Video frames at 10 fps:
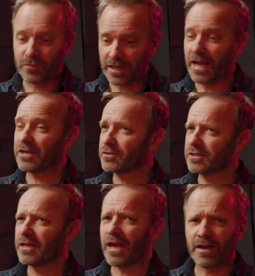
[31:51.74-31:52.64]
that
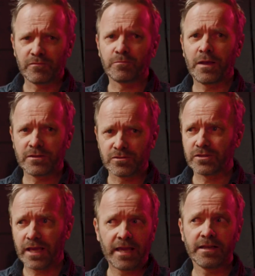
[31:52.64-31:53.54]
actually have
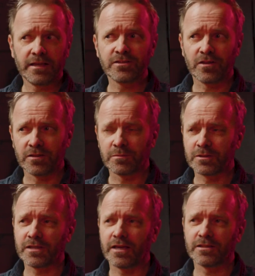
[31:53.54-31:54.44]
pencils and inks on them,
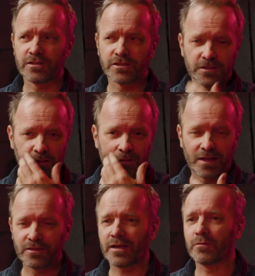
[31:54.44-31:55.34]
because I
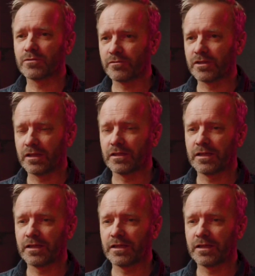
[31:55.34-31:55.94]
think I was living in LA